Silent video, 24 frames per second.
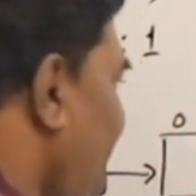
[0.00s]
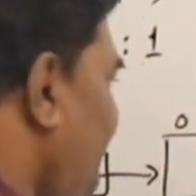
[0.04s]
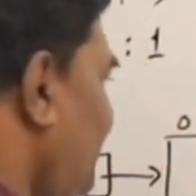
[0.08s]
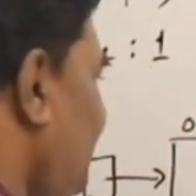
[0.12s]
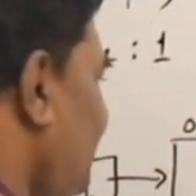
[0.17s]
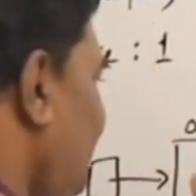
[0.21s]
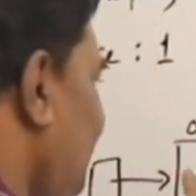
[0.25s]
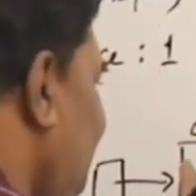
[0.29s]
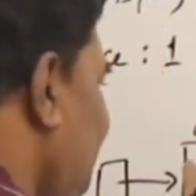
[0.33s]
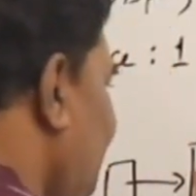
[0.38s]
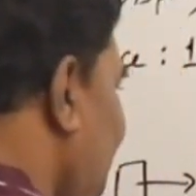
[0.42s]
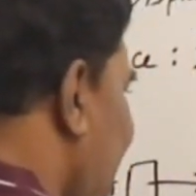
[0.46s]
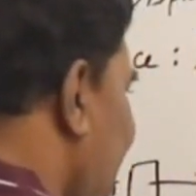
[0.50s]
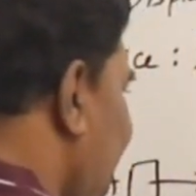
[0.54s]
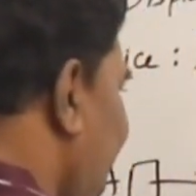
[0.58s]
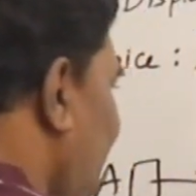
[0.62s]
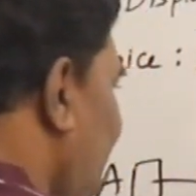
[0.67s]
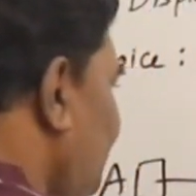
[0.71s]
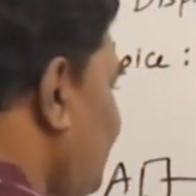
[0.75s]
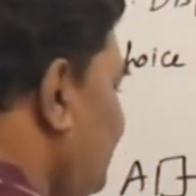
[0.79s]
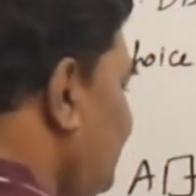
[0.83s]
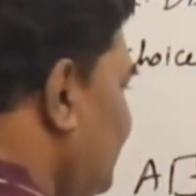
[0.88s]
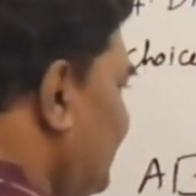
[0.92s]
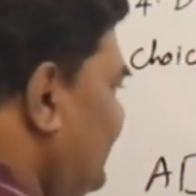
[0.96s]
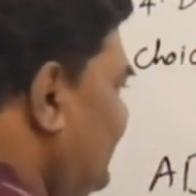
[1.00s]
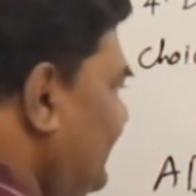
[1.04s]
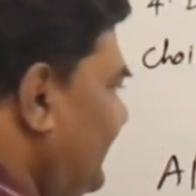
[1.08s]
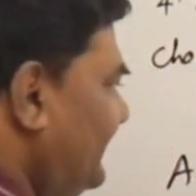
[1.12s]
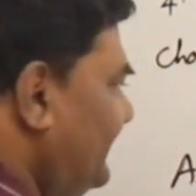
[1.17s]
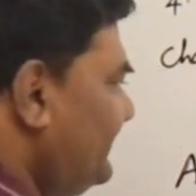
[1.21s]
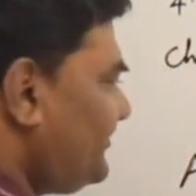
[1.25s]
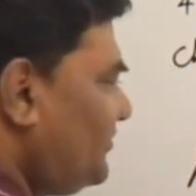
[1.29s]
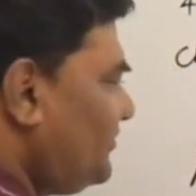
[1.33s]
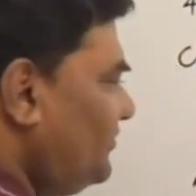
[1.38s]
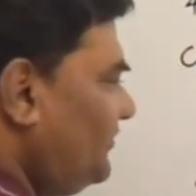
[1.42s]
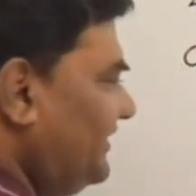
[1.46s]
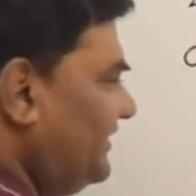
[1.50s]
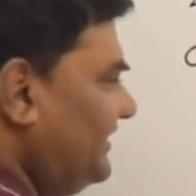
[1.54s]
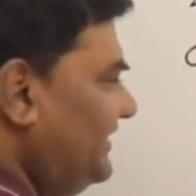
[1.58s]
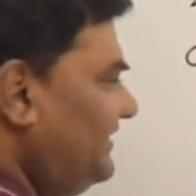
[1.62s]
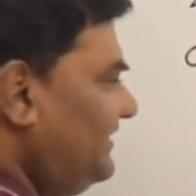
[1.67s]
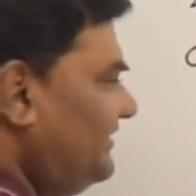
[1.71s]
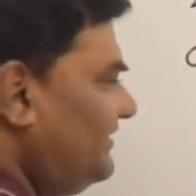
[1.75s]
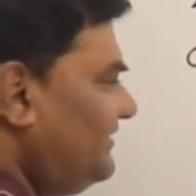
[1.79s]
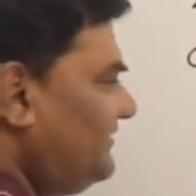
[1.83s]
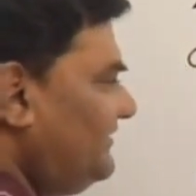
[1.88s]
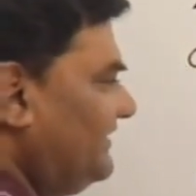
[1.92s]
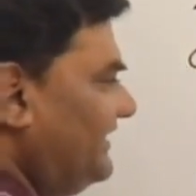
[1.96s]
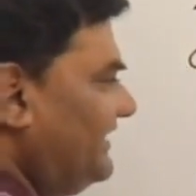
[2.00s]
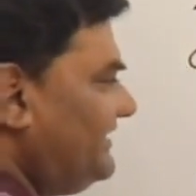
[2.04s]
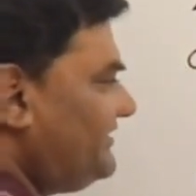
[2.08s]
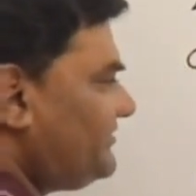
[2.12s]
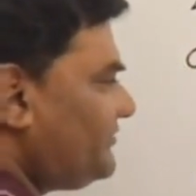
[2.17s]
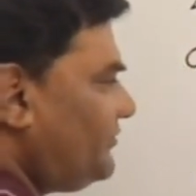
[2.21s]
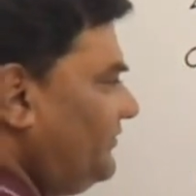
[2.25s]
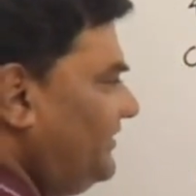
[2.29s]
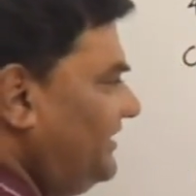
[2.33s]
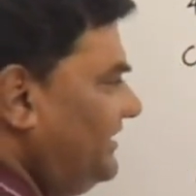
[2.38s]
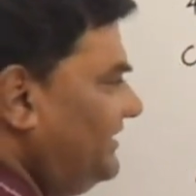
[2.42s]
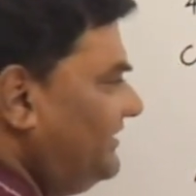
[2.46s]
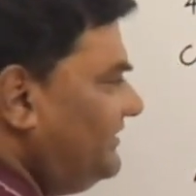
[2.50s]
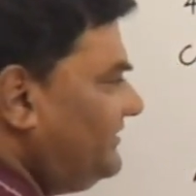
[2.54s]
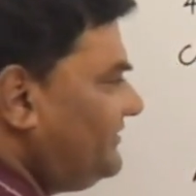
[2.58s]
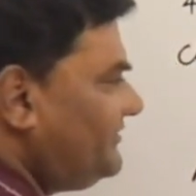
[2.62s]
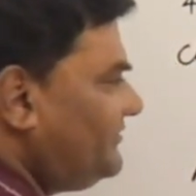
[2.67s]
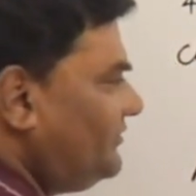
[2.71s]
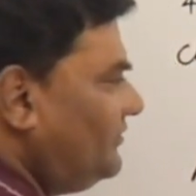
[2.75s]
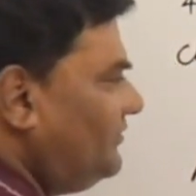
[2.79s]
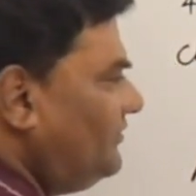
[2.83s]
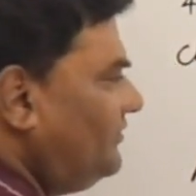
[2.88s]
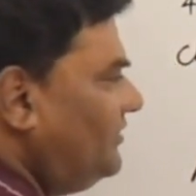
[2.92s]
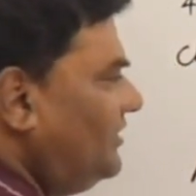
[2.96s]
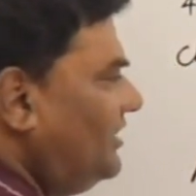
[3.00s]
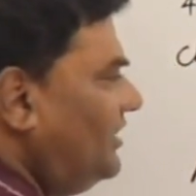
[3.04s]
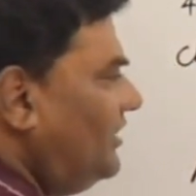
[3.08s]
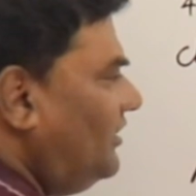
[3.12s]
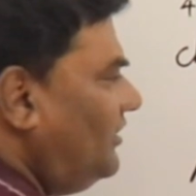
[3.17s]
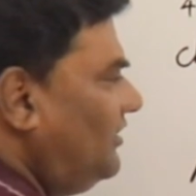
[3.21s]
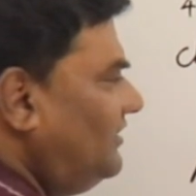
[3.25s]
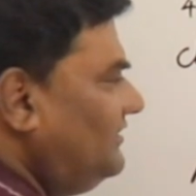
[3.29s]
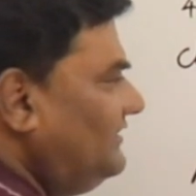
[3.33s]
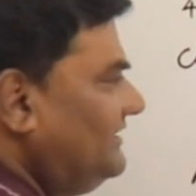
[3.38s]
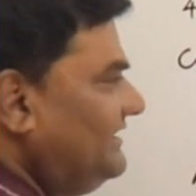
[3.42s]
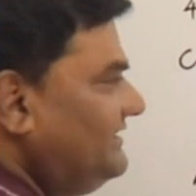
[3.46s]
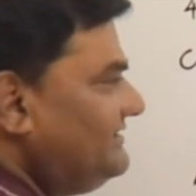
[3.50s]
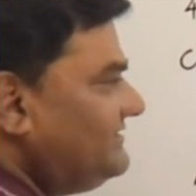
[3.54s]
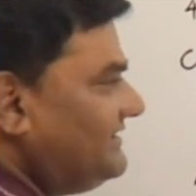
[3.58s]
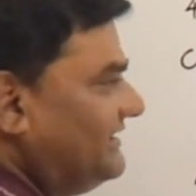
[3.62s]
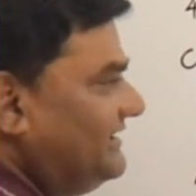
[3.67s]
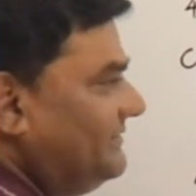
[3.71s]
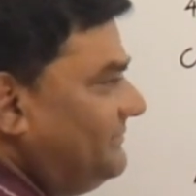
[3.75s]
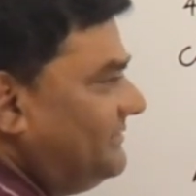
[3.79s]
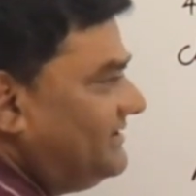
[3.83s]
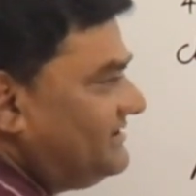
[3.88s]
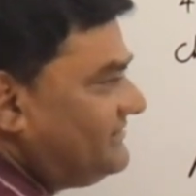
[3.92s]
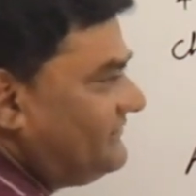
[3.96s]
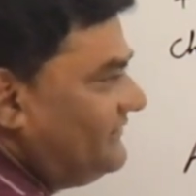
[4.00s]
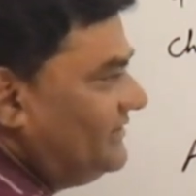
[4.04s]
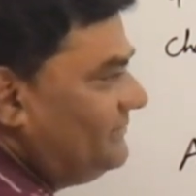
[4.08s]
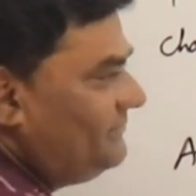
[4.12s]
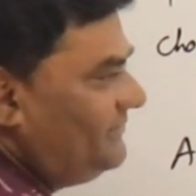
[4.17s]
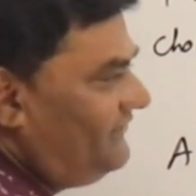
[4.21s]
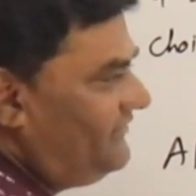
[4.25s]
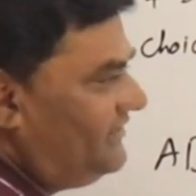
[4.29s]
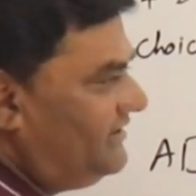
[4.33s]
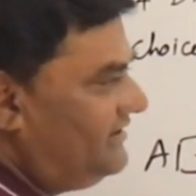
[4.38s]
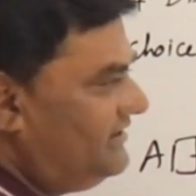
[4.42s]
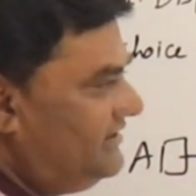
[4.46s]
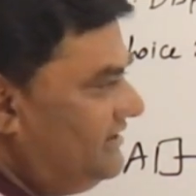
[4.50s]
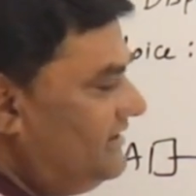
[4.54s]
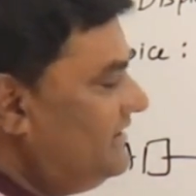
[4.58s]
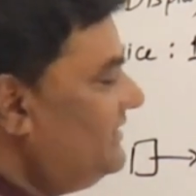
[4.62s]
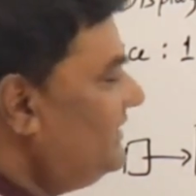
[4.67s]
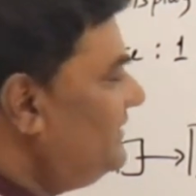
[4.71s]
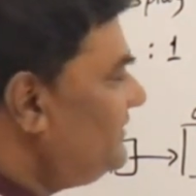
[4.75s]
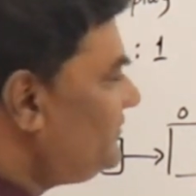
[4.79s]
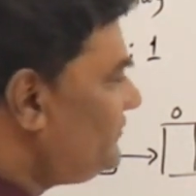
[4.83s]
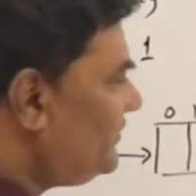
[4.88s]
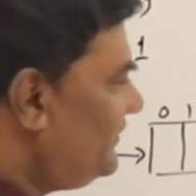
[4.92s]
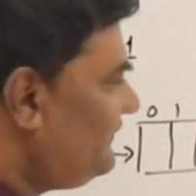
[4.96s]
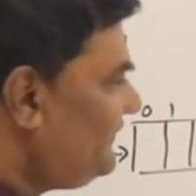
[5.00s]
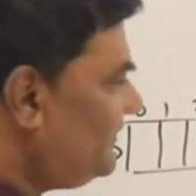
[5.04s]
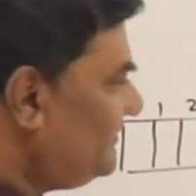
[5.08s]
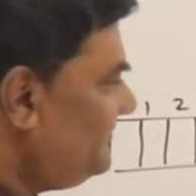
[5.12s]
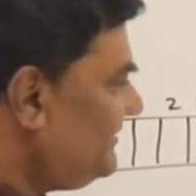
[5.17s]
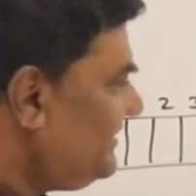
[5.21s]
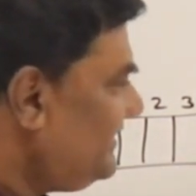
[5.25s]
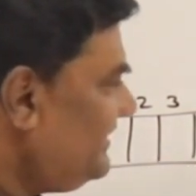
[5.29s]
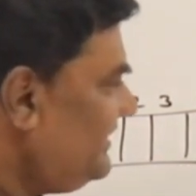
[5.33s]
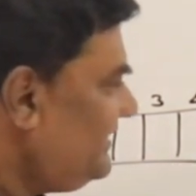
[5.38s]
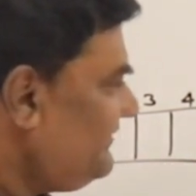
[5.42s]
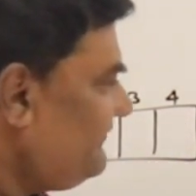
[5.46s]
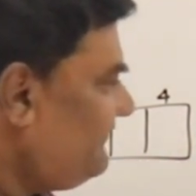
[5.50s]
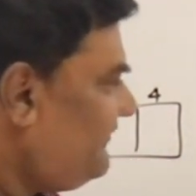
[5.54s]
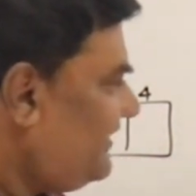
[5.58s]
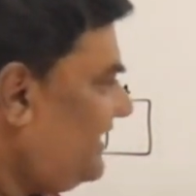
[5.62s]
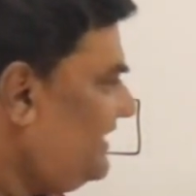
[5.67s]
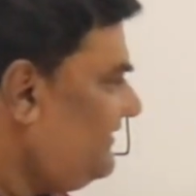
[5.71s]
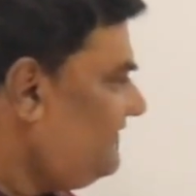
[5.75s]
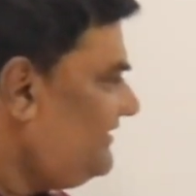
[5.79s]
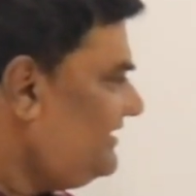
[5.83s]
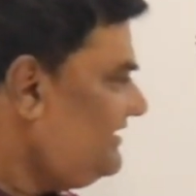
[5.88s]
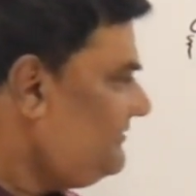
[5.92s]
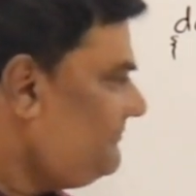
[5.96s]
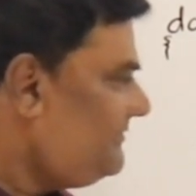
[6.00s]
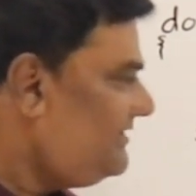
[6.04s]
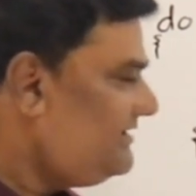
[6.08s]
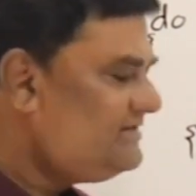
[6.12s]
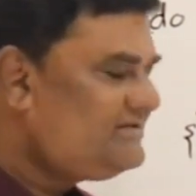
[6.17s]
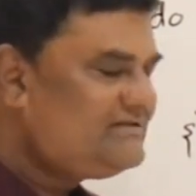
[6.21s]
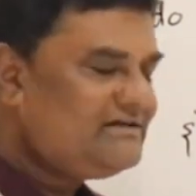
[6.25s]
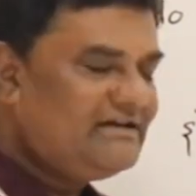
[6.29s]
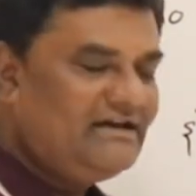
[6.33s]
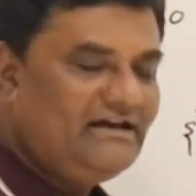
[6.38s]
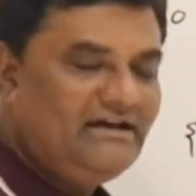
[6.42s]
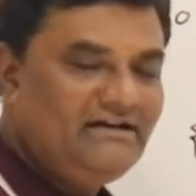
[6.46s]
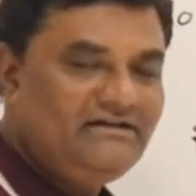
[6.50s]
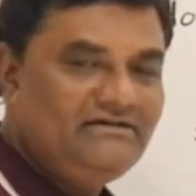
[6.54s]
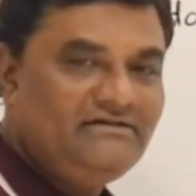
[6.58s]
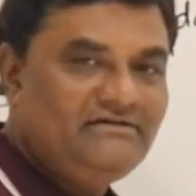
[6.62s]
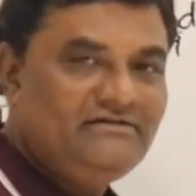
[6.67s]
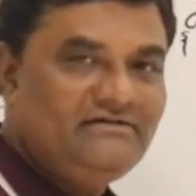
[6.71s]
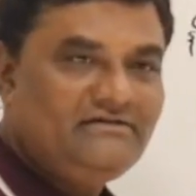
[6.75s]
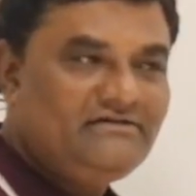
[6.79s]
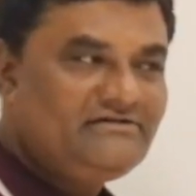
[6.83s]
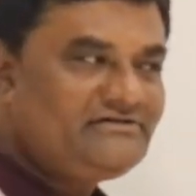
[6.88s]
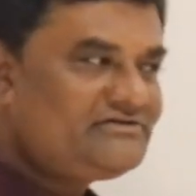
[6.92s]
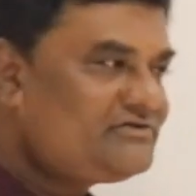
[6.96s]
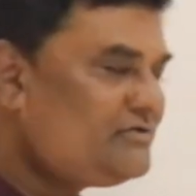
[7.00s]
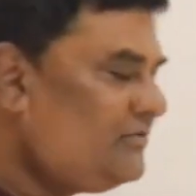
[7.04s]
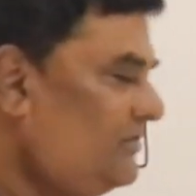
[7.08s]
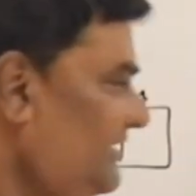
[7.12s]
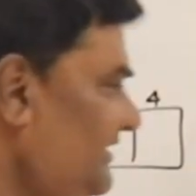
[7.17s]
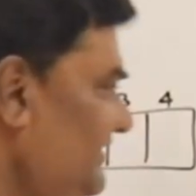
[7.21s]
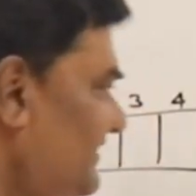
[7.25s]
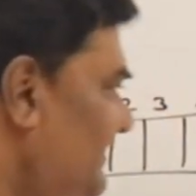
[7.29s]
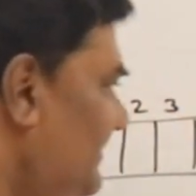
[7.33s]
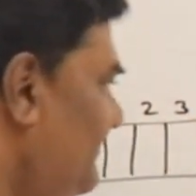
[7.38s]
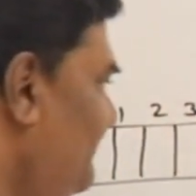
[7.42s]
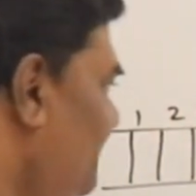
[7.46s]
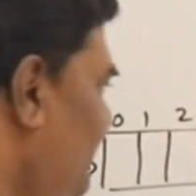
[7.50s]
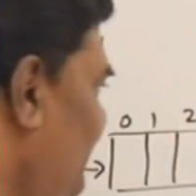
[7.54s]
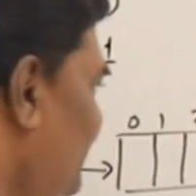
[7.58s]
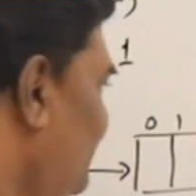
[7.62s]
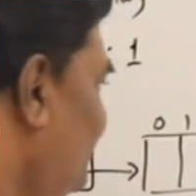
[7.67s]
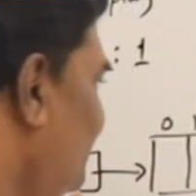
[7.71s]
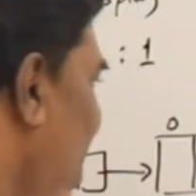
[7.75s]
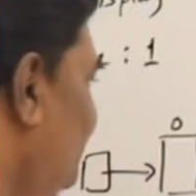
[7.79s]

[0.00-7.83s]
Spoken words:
filled in this one, then next row here, next row here. So all these elements will be filled. So it will be reading 5 elements and storing them